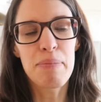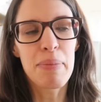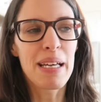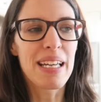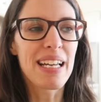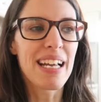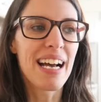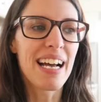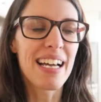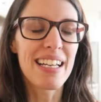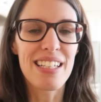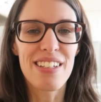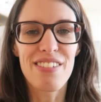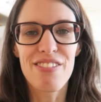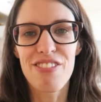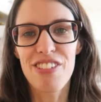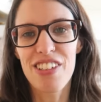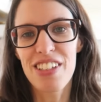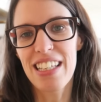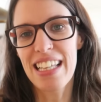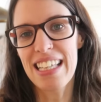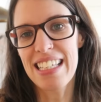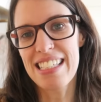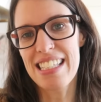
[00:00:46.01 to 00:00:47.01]
but I didn't
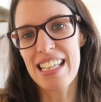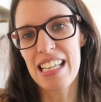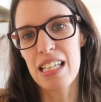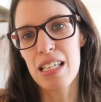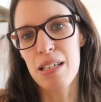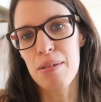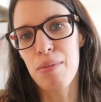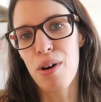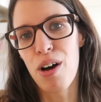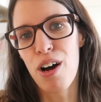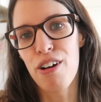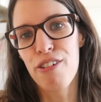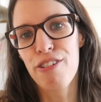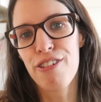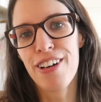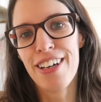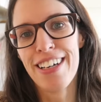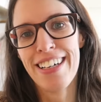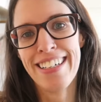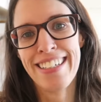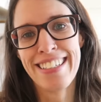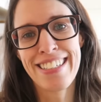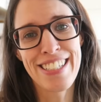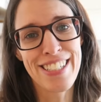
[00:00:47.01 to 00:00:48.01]
feel like sending him off
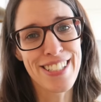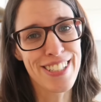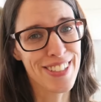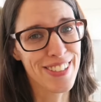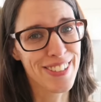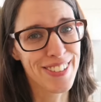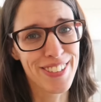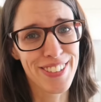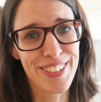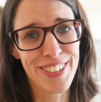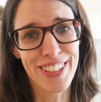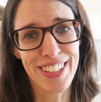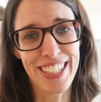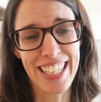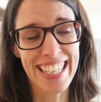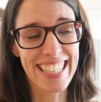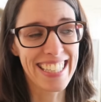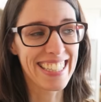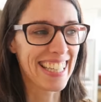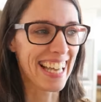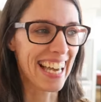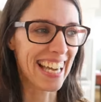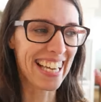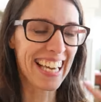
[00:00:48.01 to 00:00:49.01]
to school
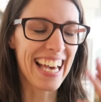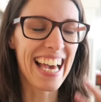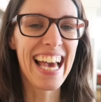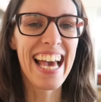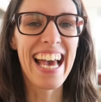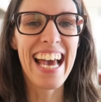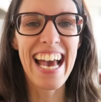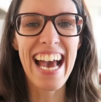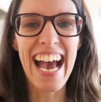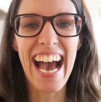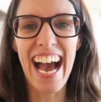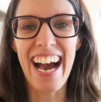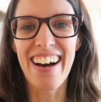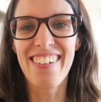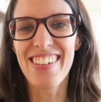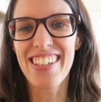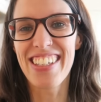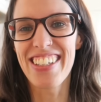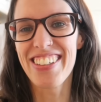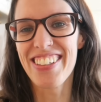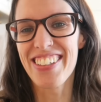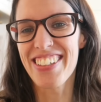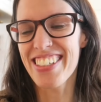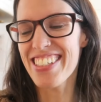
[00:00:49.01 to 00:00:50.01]
looking like how
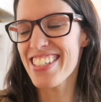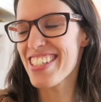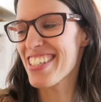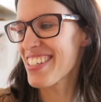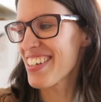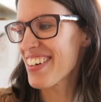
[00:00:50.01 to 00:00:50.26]
he looks.